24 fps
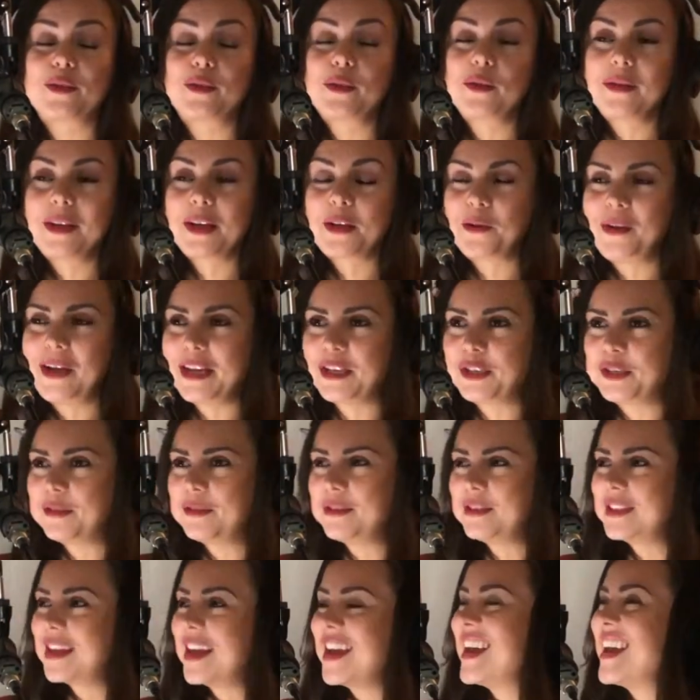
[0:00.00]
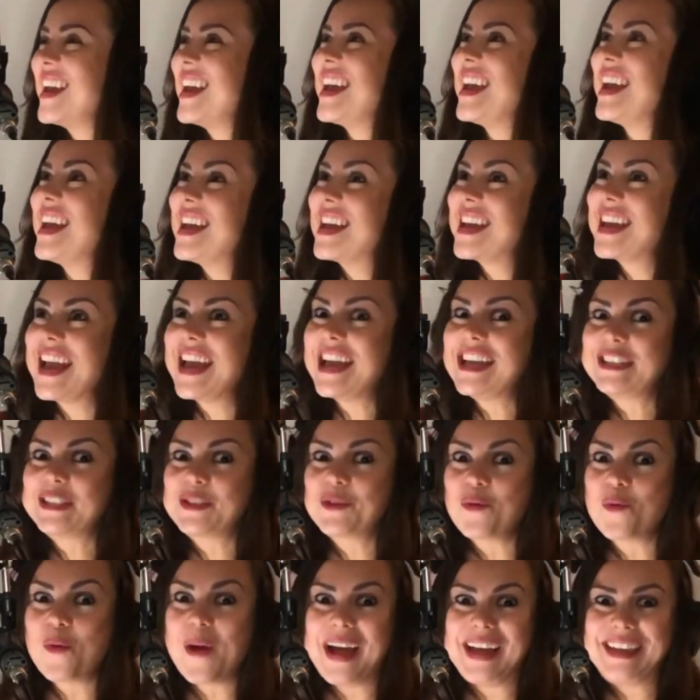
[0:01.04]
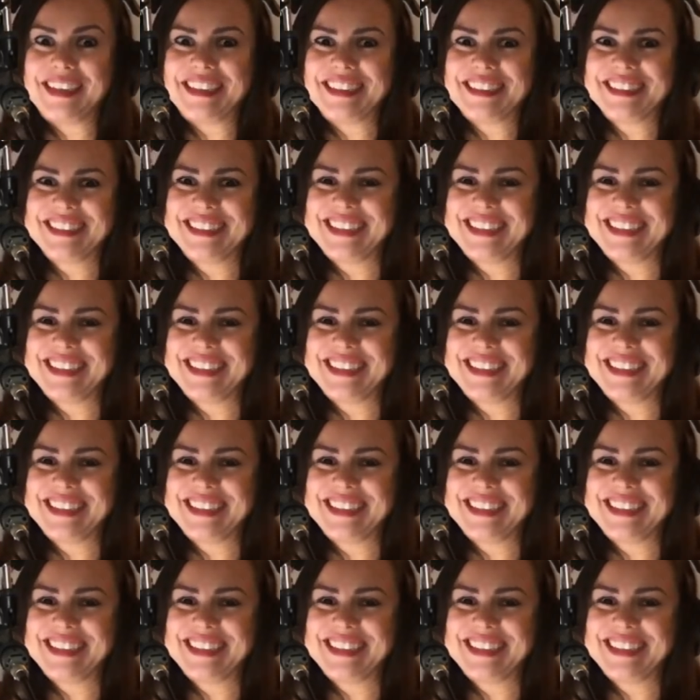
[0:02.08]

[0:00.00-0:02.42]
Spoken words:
of the connections, guess what?